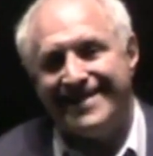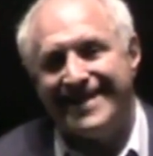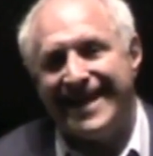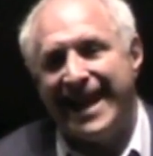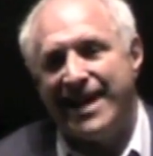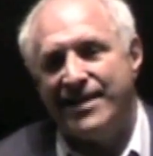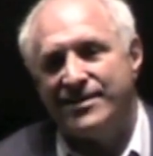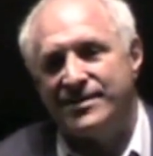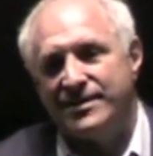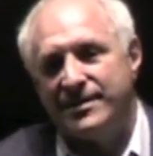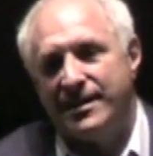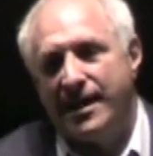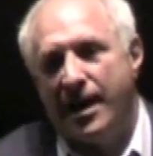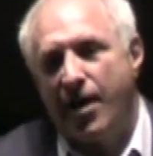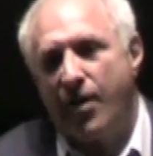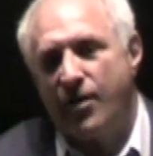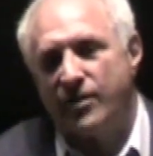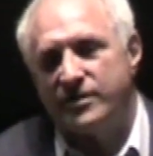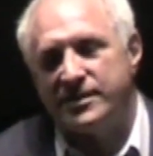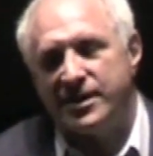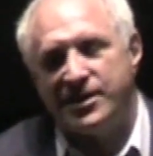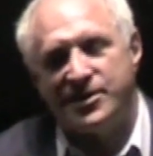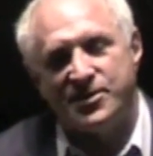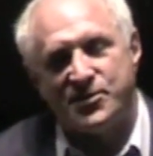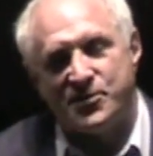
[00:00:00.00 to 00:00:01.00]

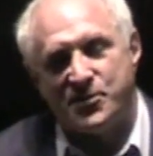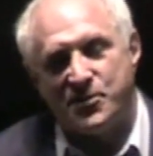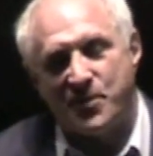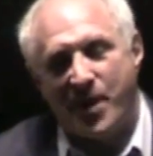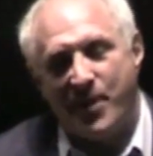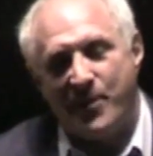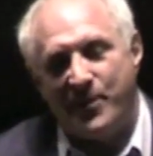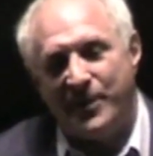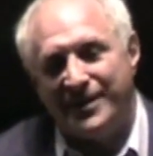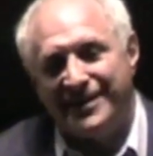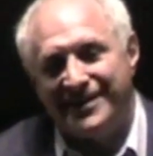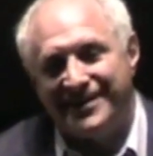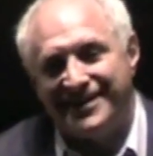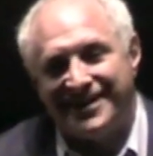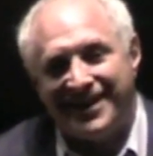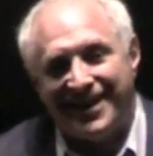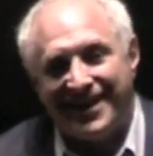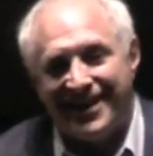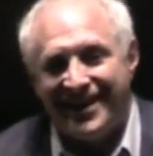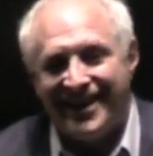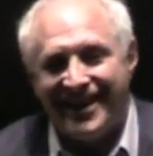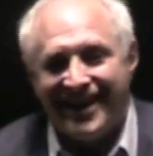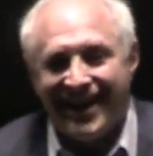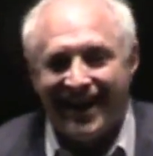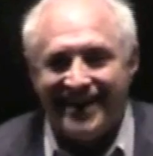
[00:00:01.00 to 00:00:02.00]
I just remember,
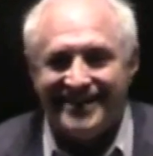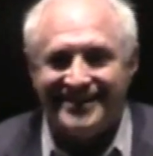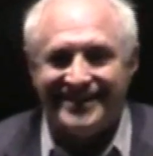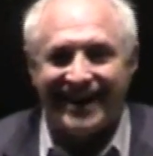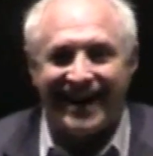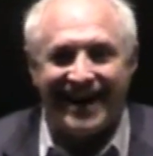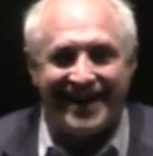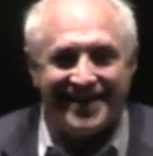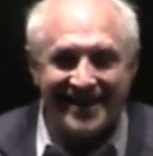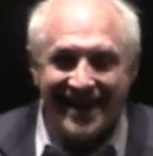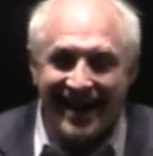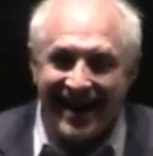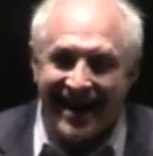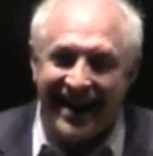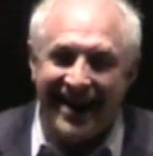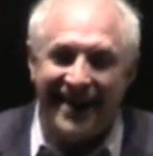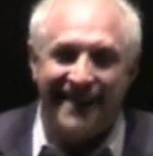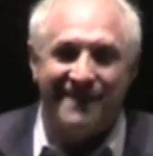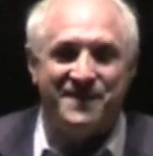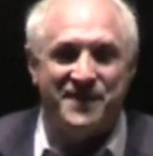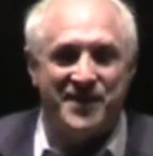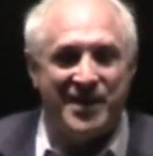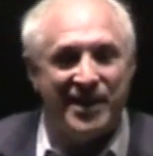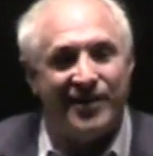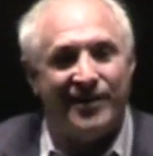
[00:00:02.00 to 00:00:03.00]
I was like, I think I got
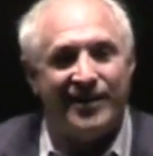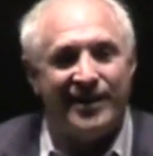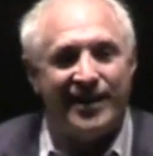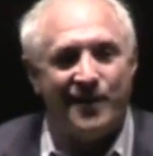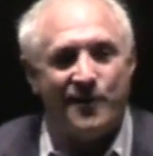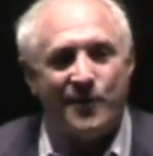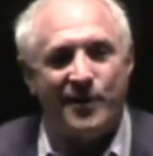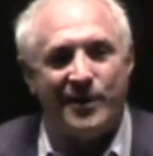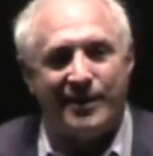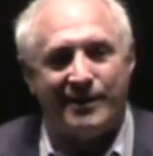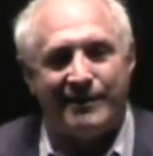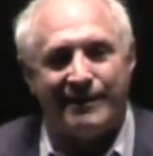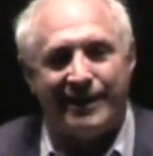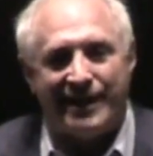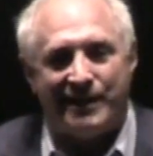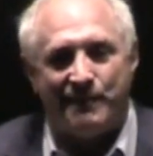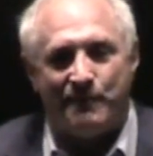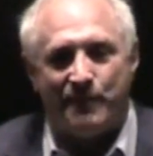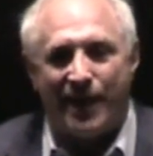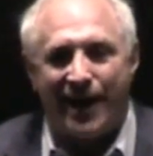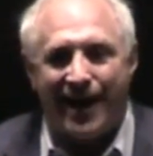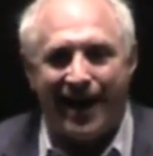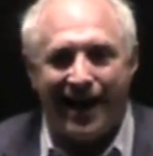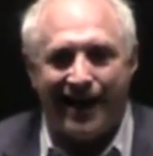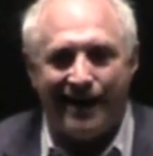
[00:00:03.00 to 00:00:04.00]
a feeling I want to like
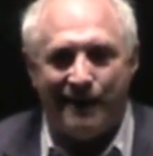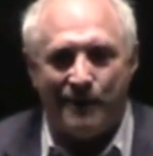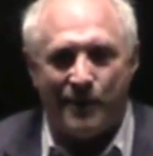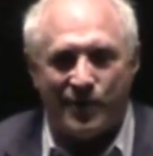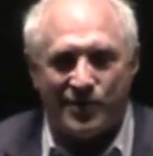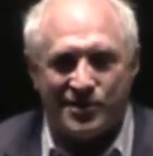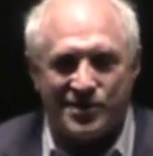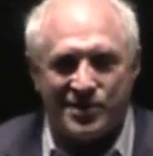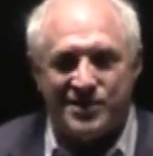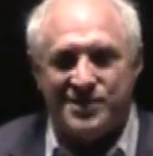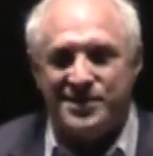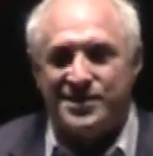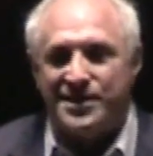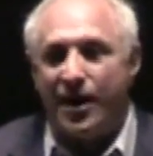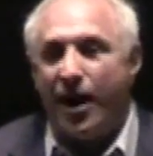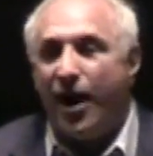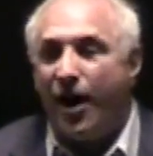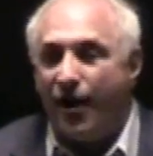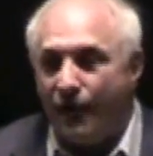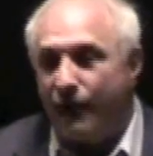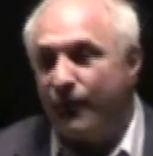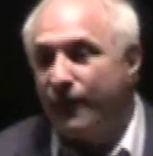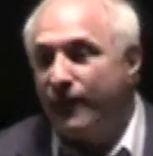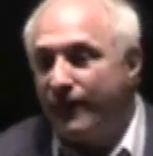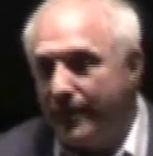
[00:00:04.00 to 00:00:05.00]
buy a bunch of
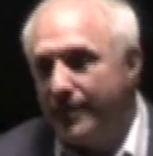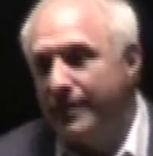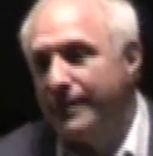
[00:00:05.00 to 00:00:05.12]
stuff